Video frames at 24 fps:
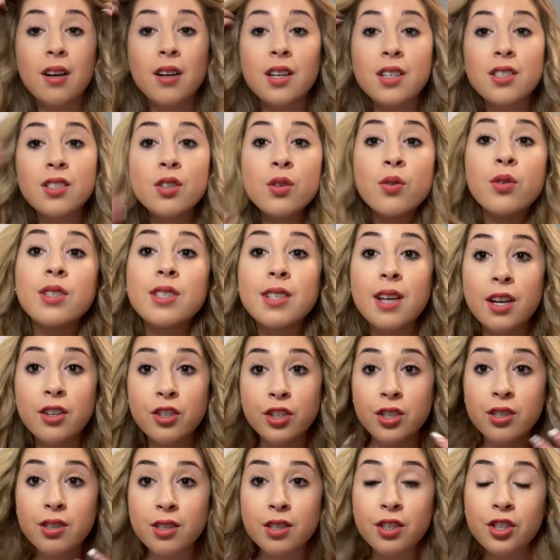as soon as I
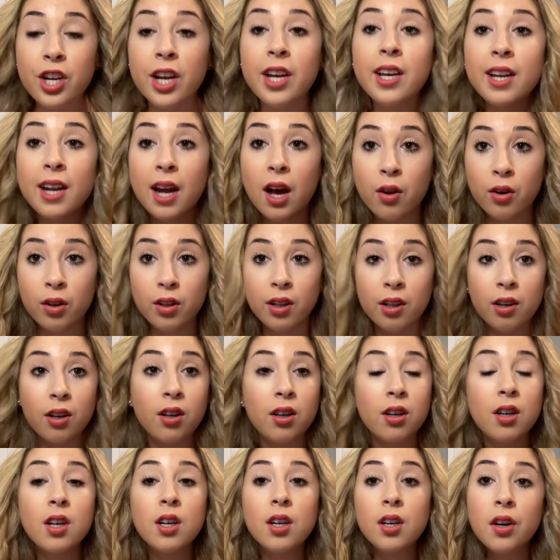just shake it out a
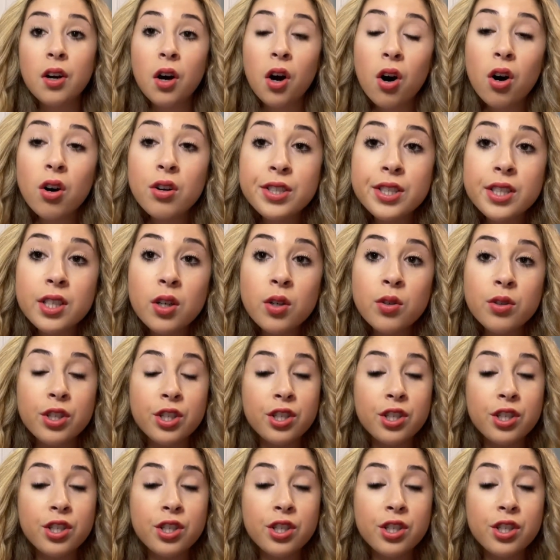little. Also, to